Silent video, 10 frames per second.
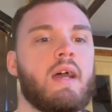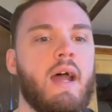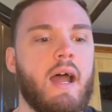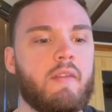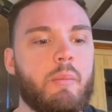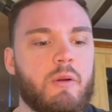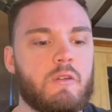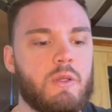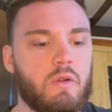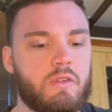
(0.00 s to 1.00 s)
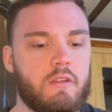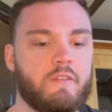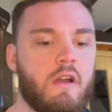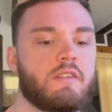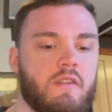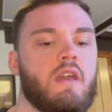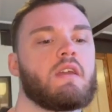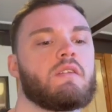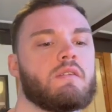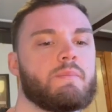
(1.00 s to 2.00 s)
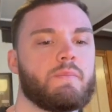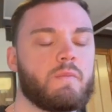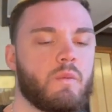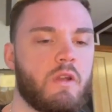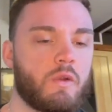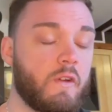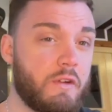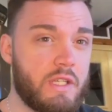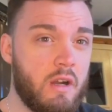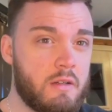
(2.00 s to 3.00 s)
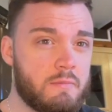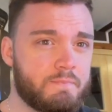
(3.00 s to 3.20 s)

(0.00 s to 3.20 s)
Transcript: And that brings me on to the first thing, is when I was very young,